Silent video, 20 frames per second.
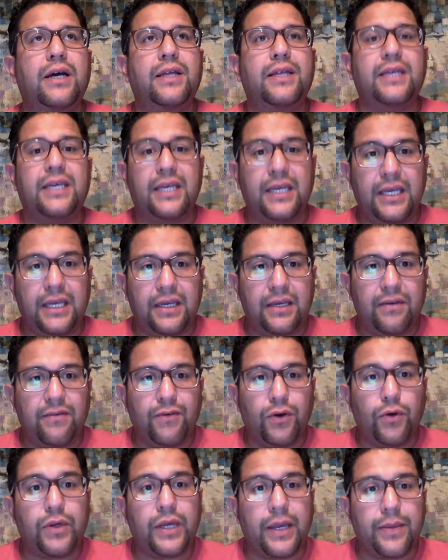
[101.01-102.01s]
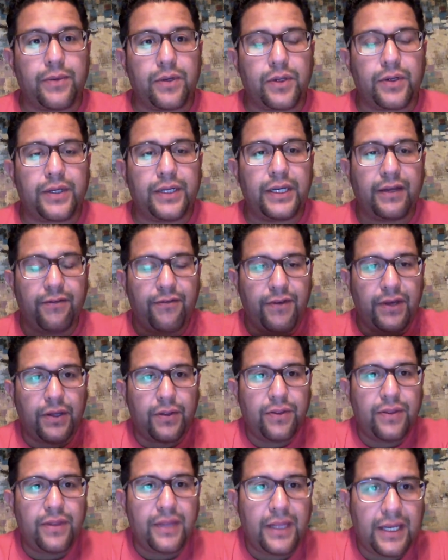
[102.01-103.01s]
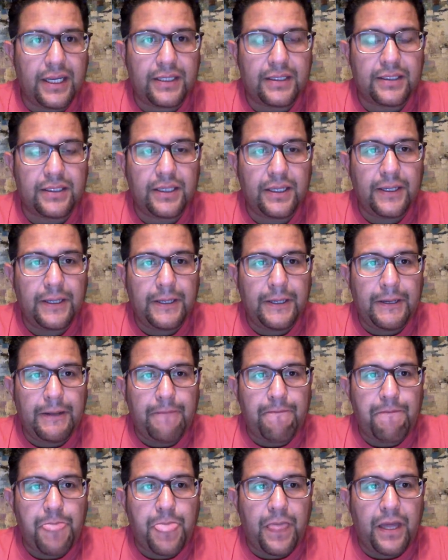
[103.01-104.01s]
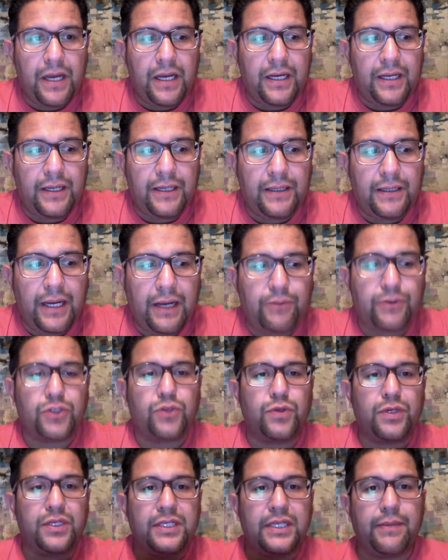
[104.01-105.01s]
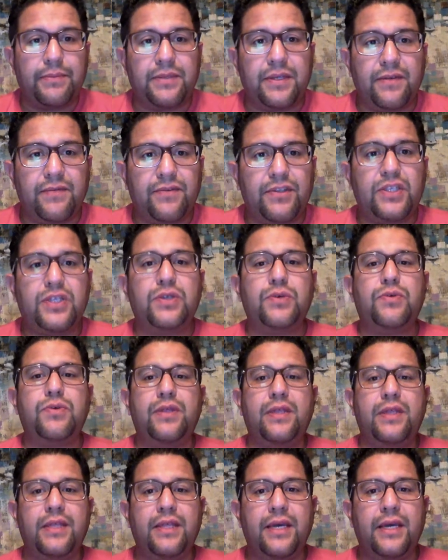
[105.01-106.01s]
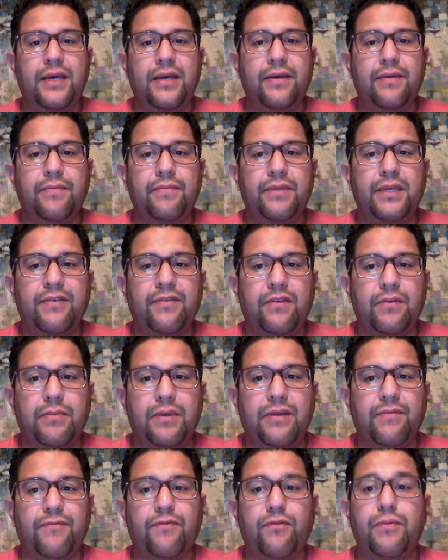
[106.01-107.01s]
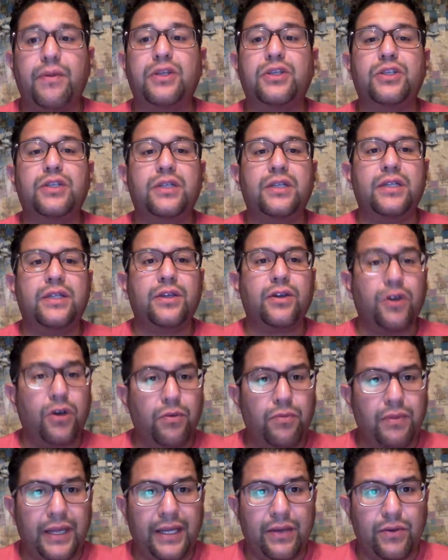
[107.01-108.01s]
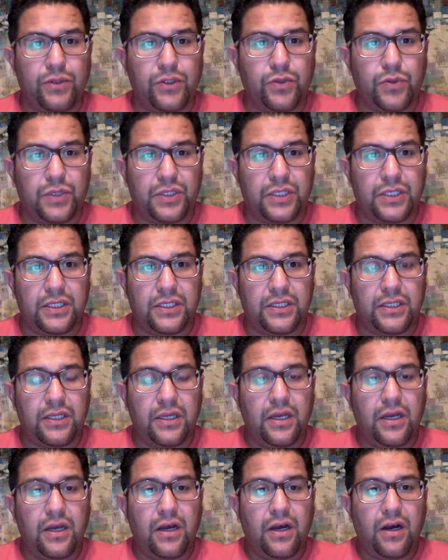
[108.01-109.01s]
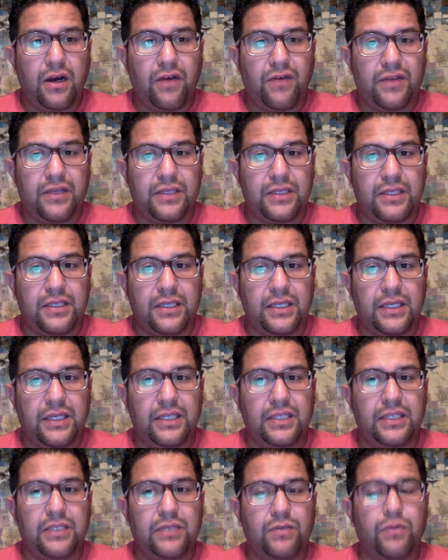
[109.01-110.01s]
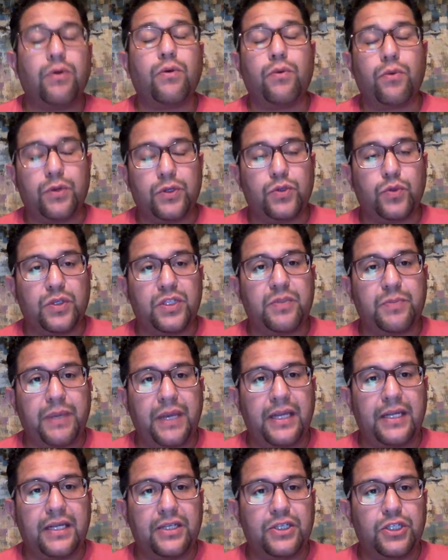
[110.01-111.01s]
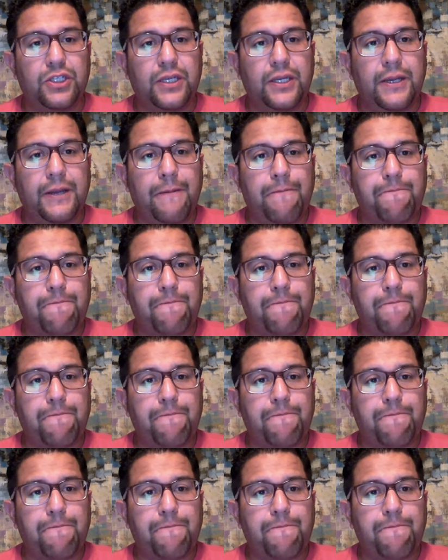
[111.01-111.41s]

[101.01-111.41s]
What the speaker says: the key vocabulary, I felt that I was receptive to them giving me information in their home language, which is obviously, or which was Spanish,